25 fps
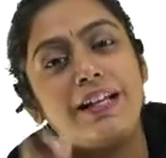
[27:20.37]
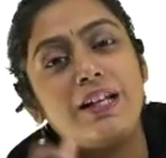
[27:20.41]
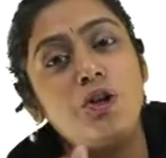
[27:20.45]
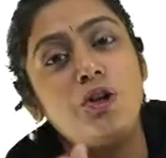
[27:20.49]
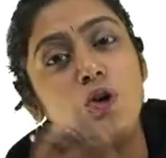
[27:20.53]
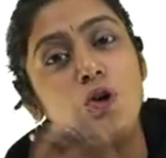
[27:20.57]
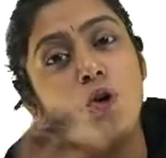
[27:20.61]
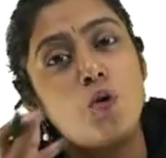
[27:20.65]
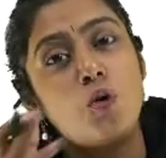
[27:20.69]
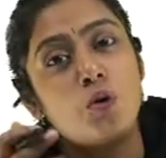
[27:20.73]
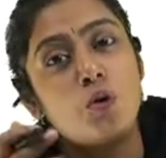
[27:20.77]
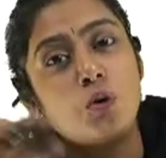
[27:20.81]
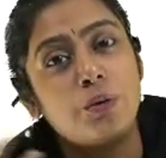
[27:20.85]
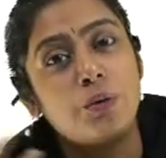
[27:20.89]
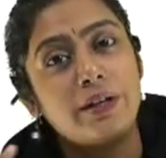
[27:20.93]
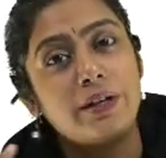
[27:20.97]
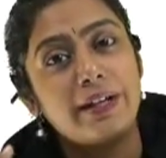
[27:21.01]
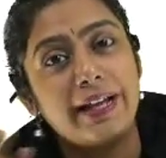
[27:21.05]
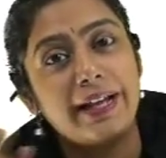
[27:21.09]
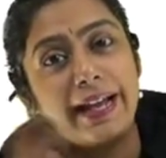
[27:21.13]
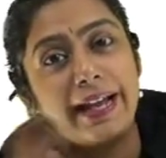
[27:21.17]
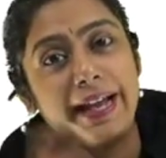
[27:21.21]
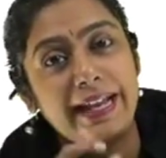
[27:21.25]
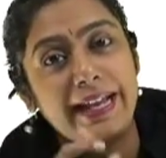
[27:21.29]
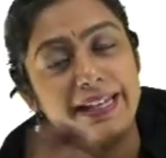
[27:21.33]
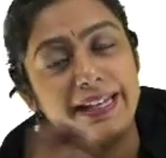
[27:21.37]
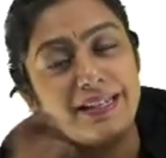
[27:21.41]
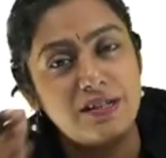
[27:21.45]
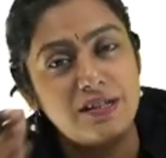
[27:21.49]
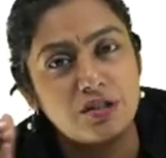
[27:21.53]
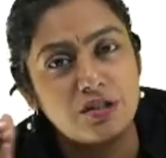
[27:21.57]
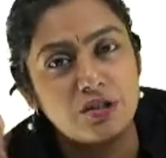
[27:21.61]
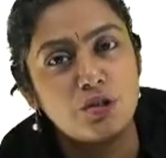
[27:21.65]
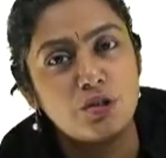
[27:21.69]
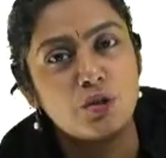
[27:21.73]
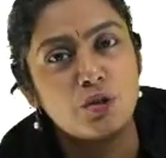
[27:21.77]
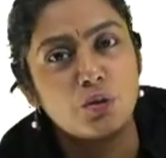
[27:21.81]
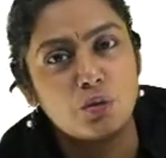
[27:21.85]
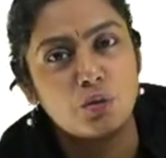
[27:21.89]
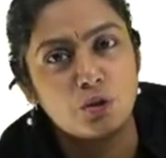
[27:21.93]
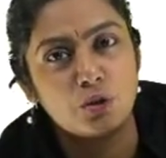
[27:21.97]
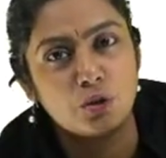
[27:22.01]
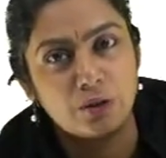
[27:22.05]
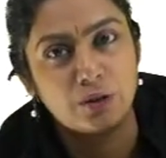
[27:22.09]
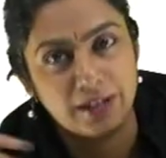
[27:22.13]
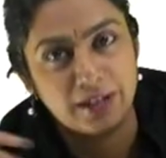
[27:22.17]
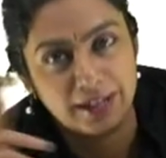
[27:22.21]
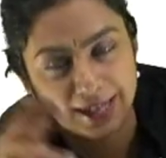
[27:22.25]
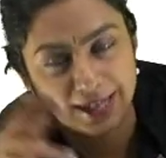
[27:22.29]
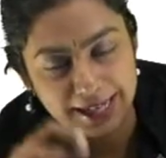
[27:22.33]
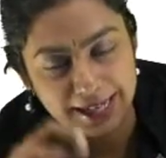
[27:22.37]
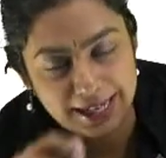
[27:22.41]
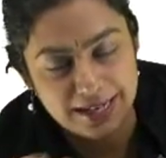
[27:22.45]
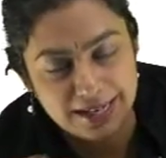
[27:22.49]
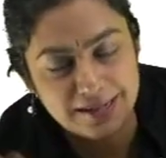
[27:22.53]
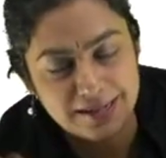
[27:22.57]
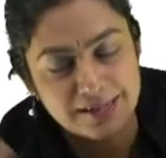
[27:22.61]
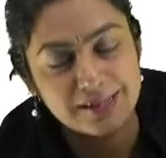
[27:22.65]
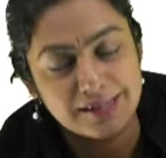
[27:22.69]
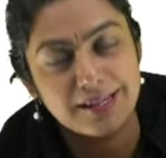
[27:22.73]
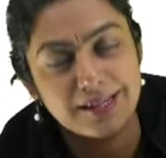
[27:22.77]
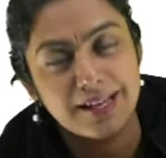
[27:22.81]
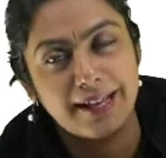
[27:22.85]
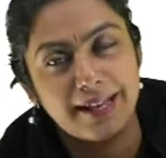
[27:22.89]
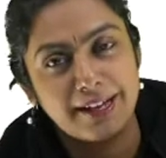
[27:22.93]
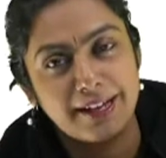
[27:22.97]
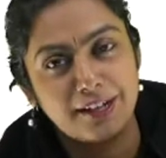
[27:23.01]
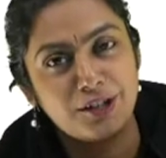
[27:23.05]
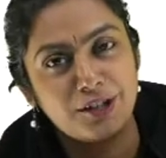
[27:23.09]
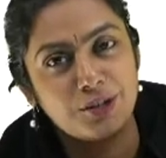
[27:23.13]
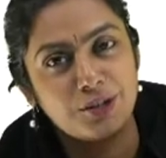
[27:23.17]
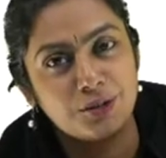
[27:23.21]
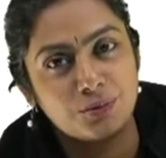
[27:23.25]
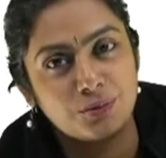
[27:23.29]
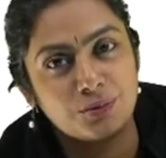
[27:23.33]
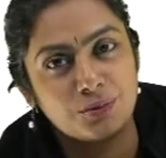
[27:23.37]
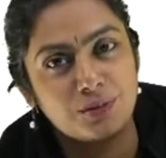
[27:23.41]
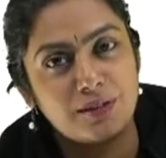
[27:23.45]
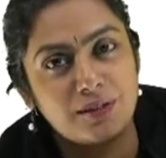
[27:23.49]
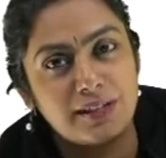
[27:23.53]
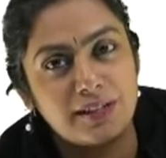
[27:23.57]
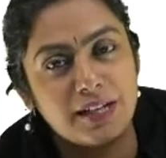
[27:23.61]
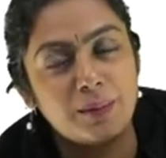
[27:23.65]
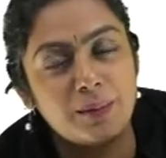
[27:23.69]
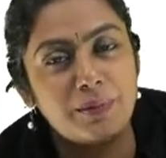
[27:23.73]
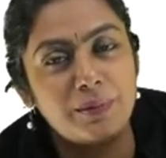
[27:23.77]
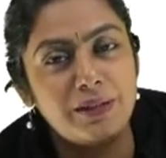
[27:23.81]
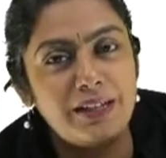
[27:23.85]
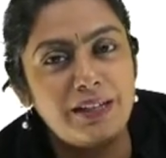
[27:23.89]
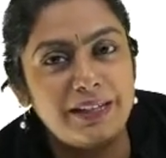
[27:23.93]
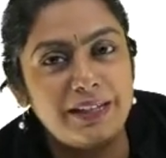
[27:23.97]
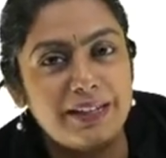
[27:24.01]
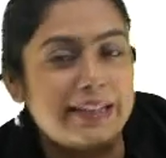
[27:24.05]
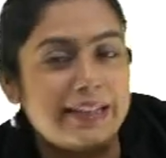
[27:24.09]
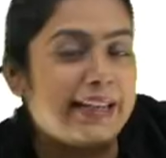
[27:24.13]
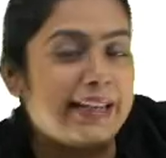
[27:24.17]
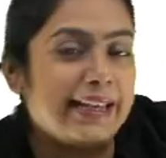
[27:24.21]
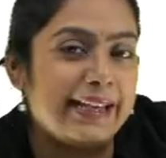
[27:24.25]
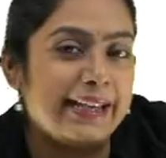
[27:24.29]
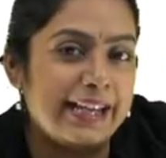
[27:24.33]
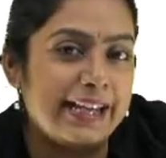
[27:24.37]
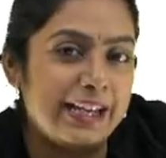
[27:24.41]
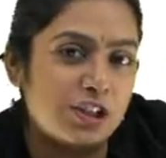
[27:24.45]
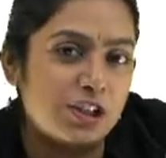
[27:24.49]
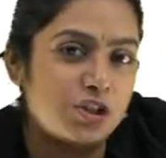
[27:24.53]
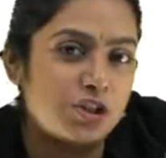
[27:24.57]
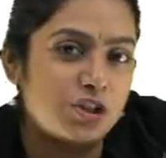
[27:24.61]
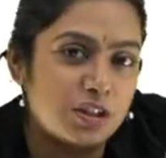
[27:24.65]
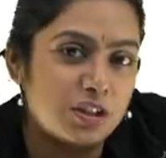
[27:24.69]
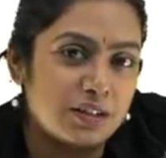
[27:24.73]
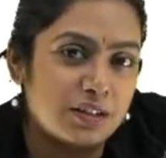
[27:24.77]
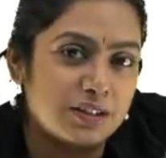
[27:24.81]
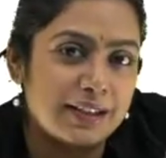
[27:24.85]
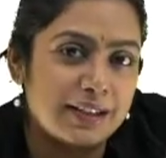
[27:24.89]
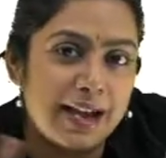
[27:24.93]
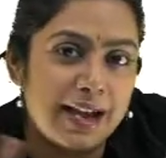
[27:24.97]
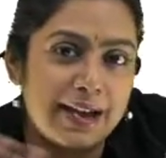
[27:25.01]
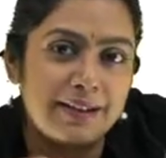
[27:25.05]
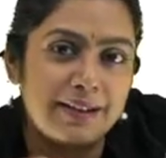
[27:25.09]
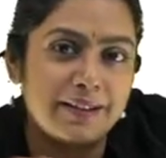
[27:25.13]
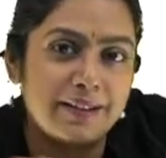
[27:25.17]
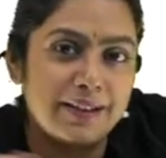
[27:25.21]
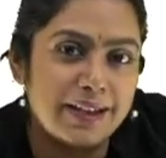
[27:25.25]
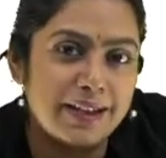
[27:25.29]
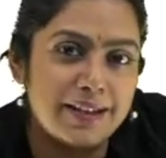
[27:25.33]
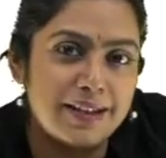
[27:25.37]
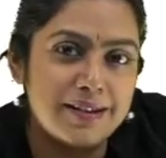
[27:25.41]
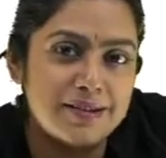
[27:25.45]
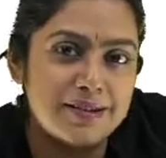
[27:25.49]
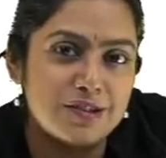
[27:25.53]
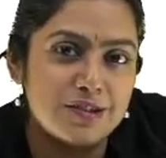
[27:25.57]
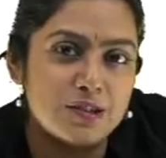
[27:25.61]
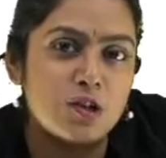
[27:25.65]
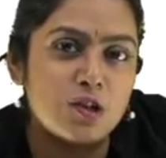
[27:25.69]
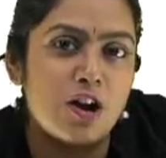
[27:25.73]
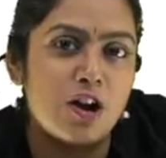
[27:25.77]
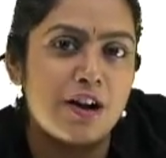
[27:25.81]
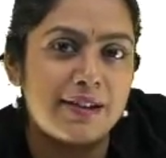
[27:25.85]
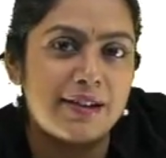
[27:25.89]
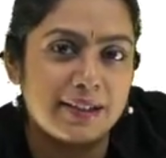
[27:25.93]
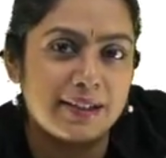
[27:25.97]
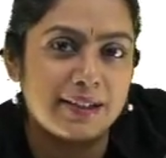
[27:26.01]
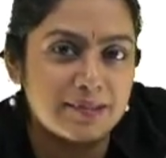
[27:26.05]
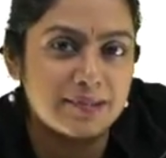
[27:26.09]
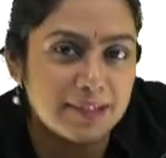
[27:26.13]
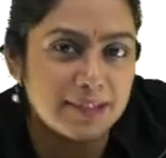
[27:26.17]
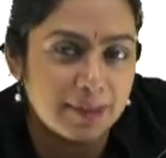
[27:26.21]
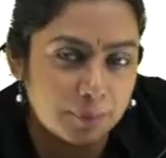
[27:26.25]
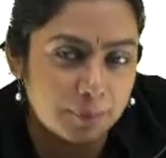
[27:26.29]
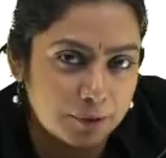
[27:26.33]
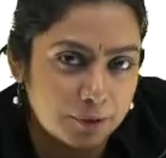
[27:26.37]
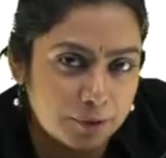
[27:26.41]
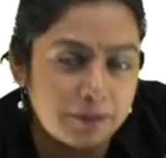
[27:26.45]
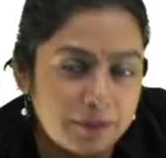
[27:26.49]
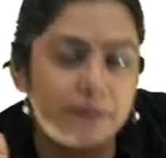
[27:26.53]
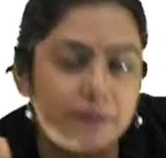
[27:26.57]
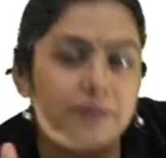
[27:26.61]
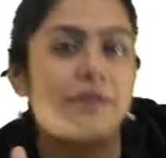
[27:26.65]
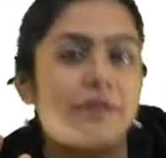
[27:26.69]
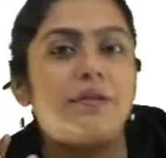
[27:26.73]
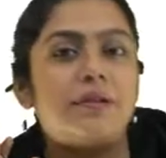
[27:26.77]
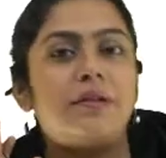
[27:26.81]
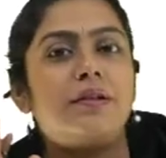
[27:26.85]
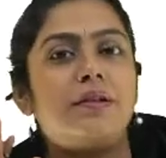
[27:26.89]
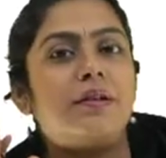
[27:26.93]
No good, ain't no good, ain't and no, double negation, that again is not accepted.